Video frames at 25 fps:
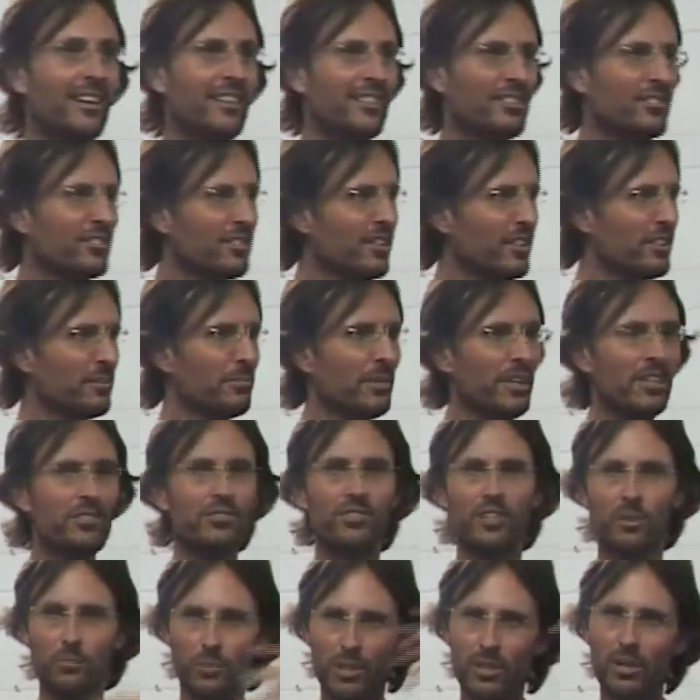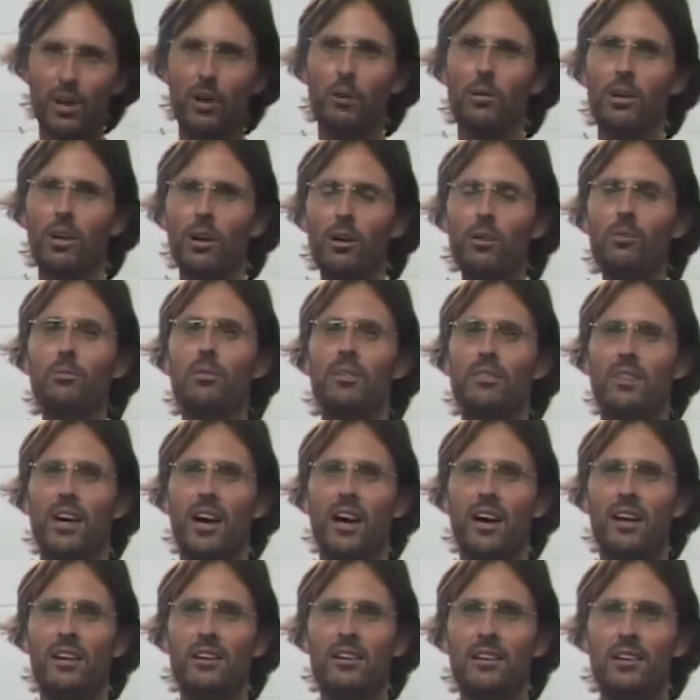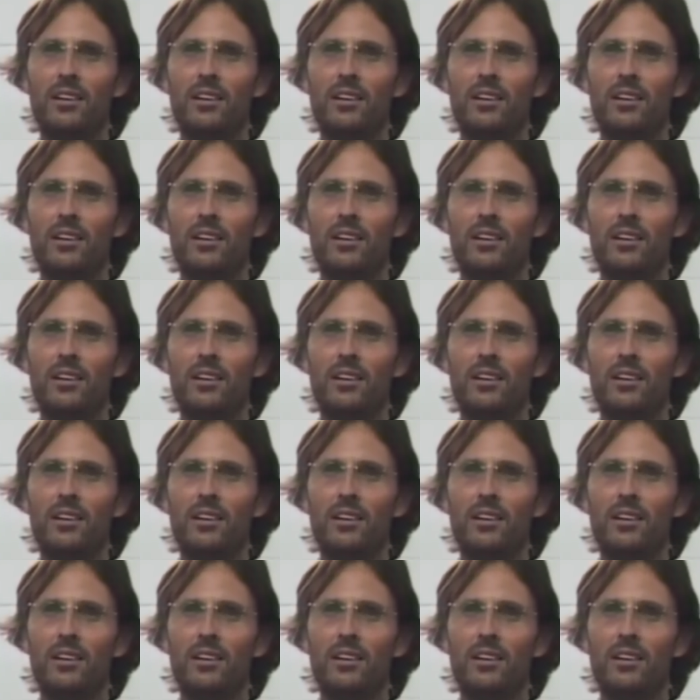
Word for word: Do you know what I mean? So we go along with that.